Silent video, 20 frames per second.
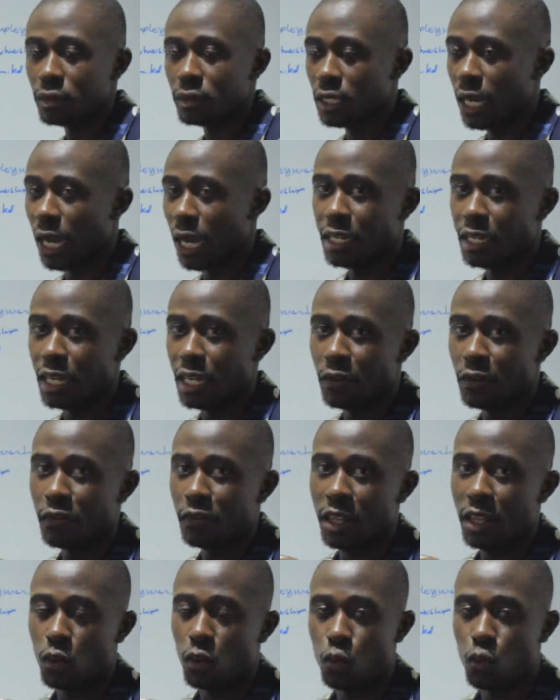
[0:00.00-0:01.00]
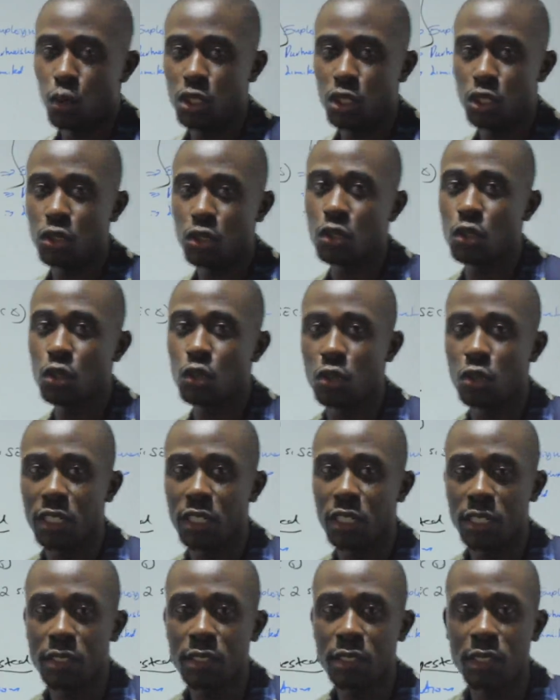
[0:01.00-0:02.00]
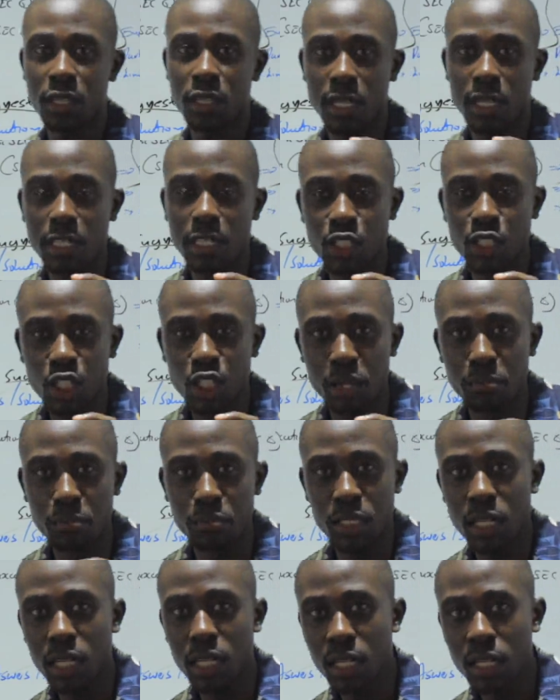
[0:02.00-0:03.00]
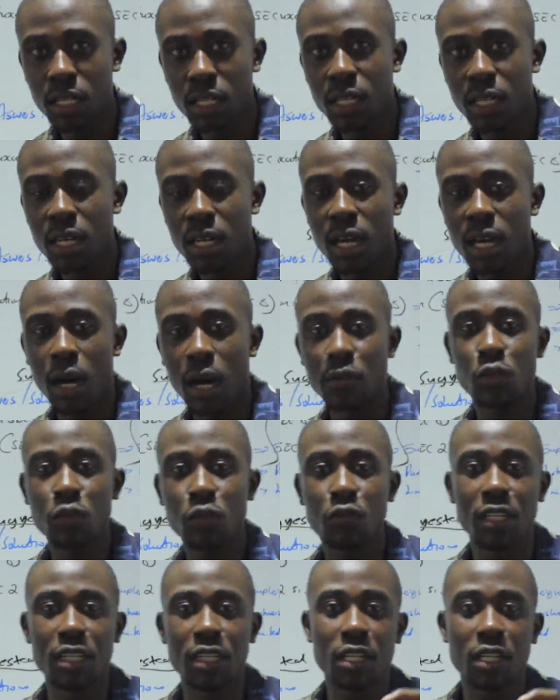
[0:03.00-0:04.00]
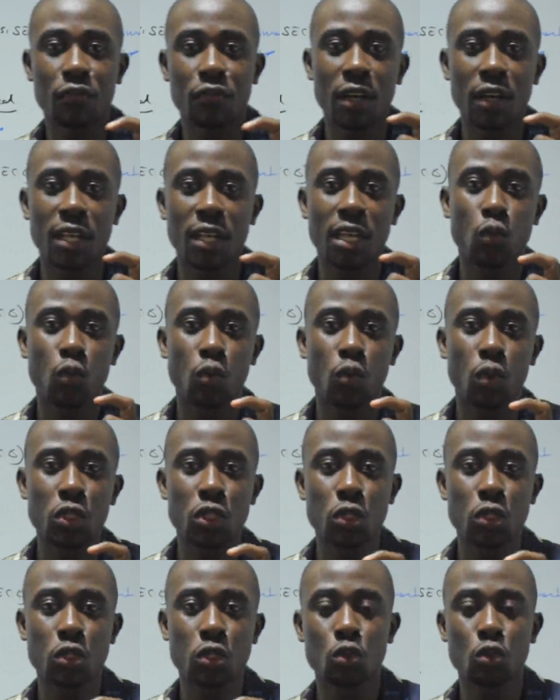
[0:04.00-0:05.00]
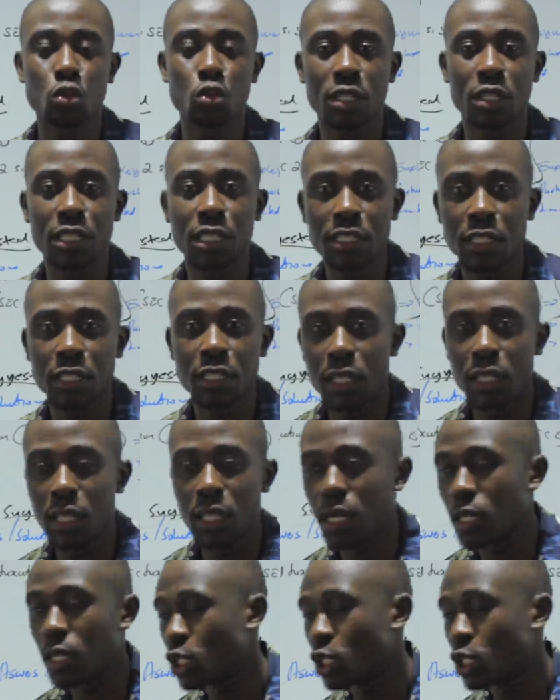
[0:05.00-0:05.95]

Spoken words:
Identify the questions which were tested in that chapter. After you've identified the questions which were tested in that